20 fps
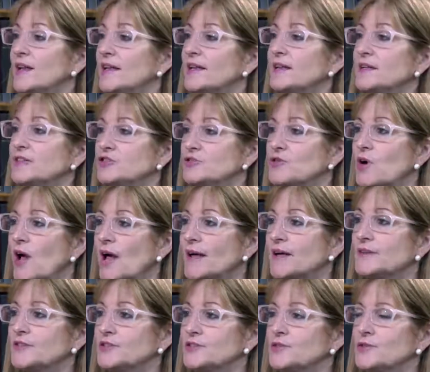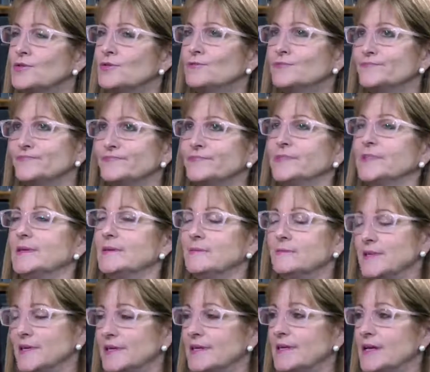in trying to,
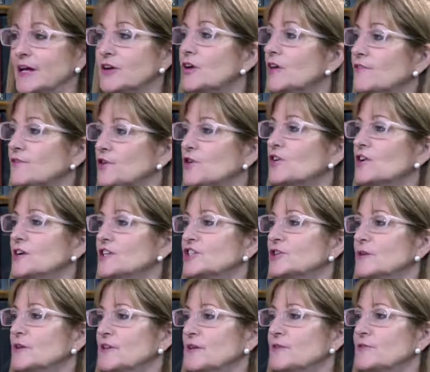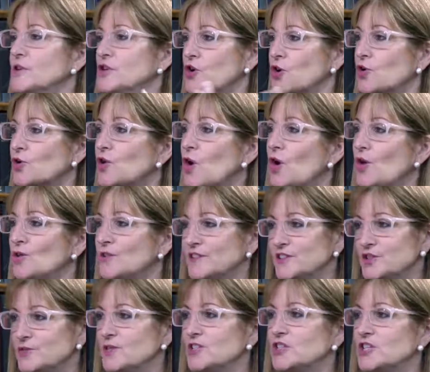if your goal is
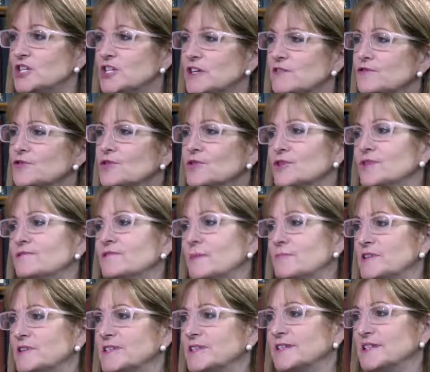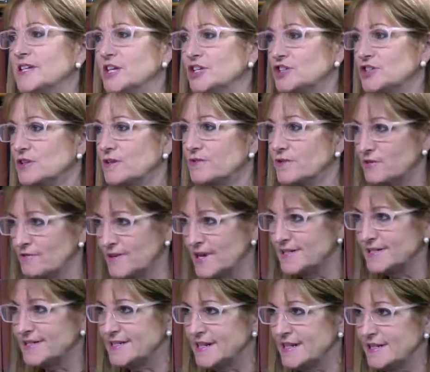to achieve good representation of your
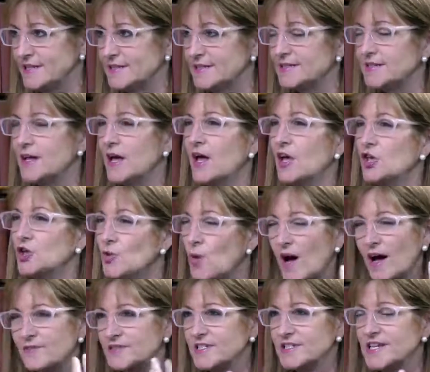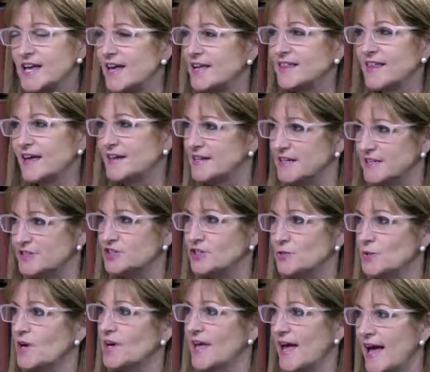residents, you have to take that
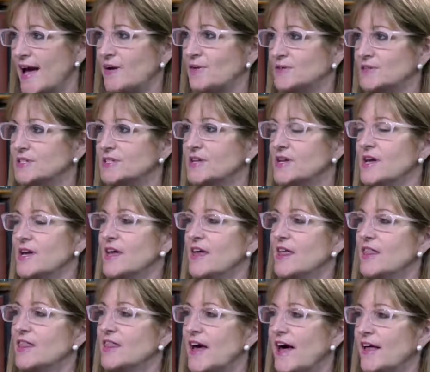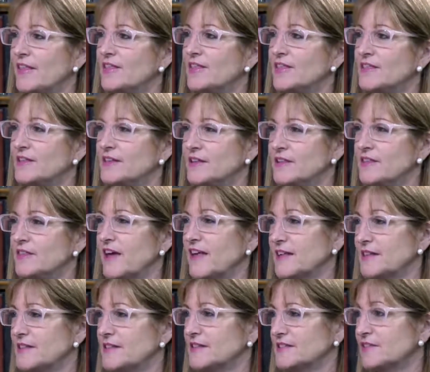into account. That
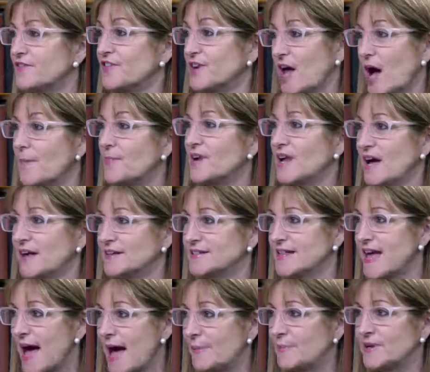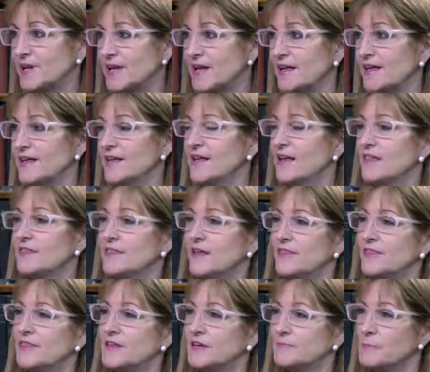this phenomenon is happening.
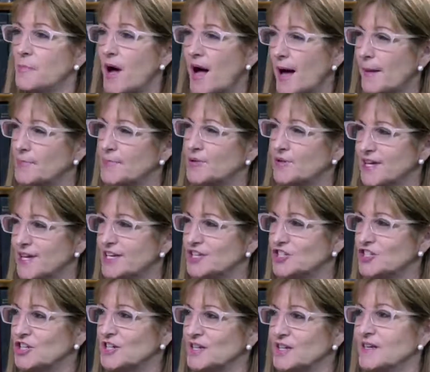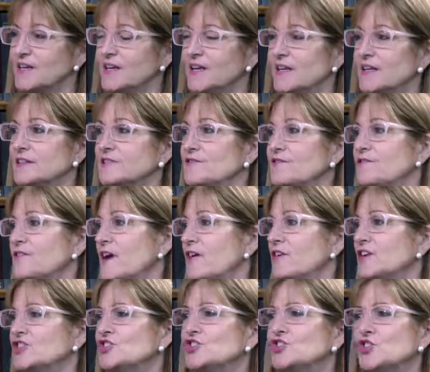That the population is
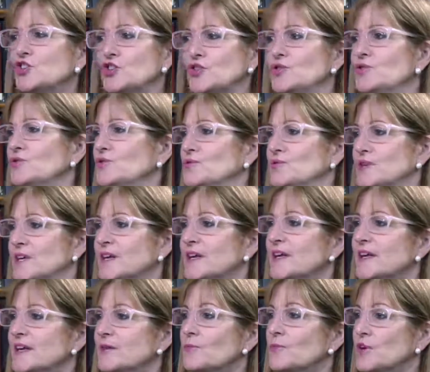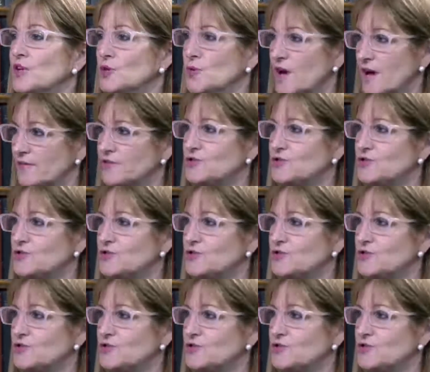very skewed when you have